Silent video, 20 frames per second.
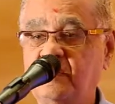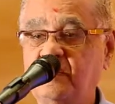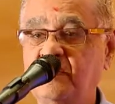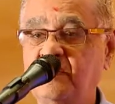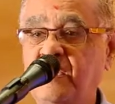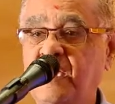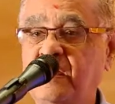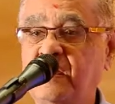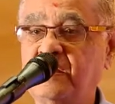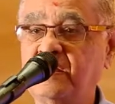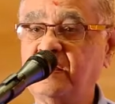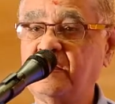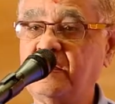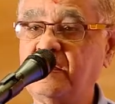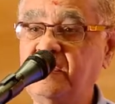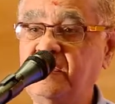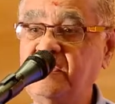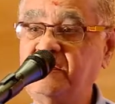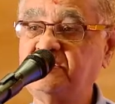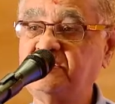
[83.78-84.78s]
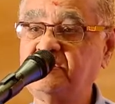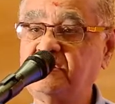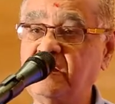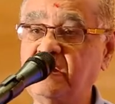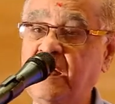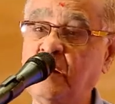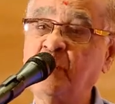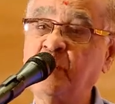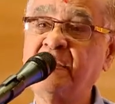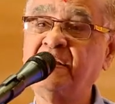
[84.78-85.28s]
We are each
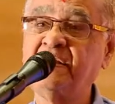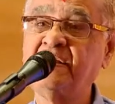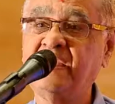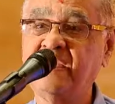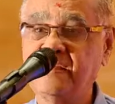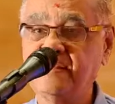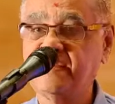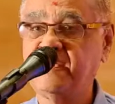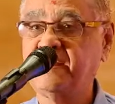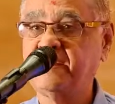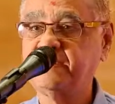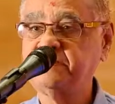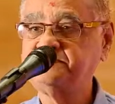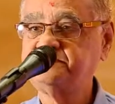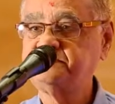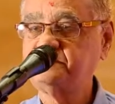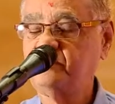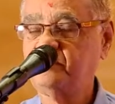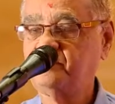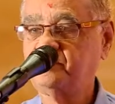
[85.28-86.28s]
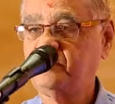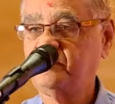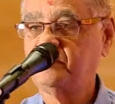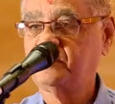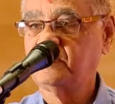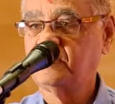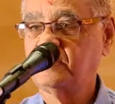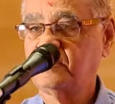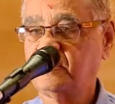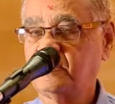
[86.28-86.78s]
loving the other
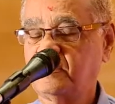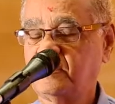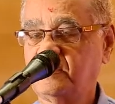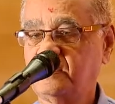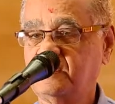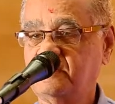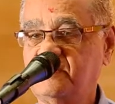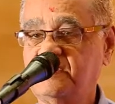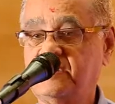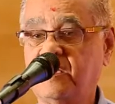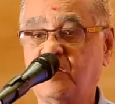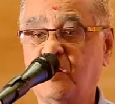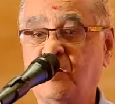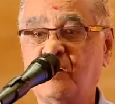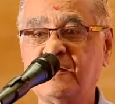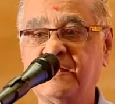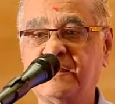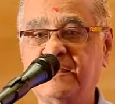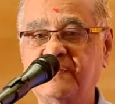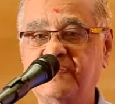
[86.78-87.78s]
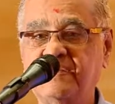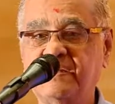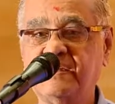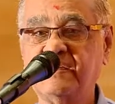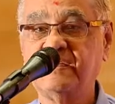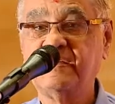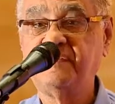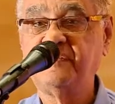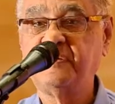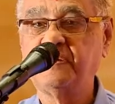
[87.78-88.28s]
with a
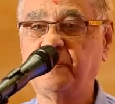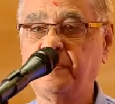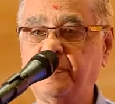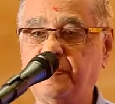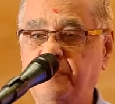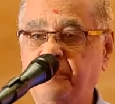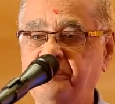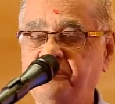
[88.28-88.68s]
God-given gift of